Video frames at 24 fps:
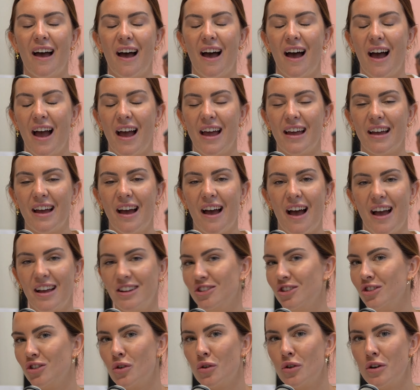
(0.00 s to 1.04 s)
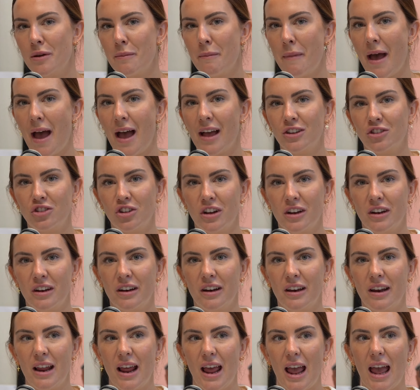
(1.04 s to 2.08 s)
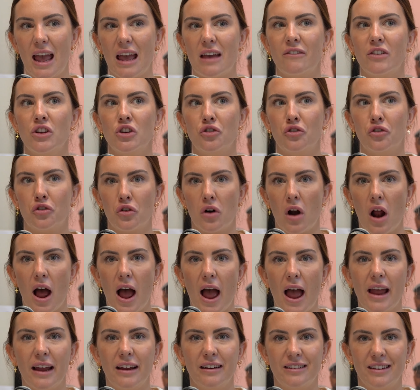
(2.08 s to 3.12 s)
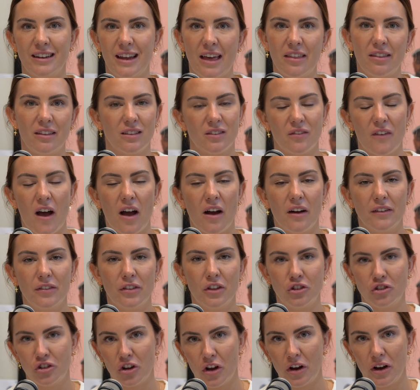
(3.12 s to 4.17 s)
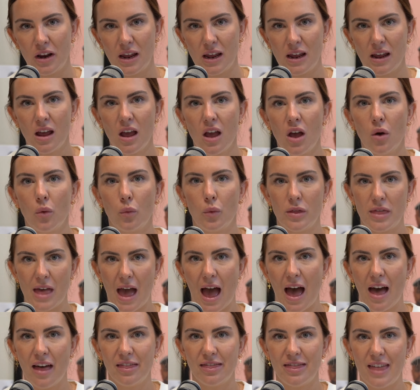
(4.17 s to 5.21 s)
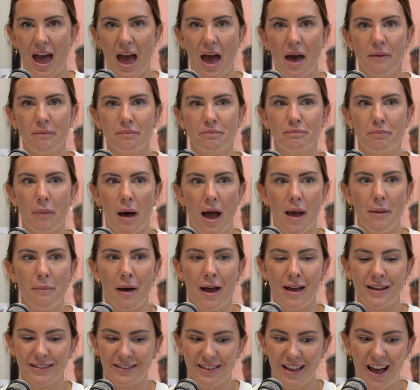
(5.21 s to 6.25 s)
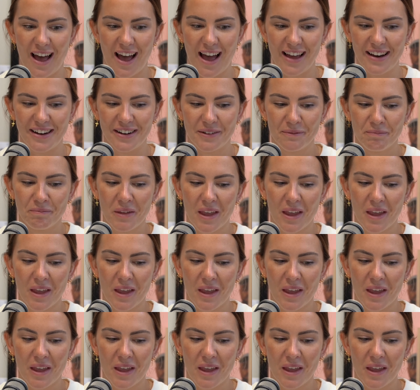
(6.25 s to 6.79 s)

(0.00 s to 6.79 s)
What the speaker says: I just couldn't imagine even trying to get this far in the journey without that by my side.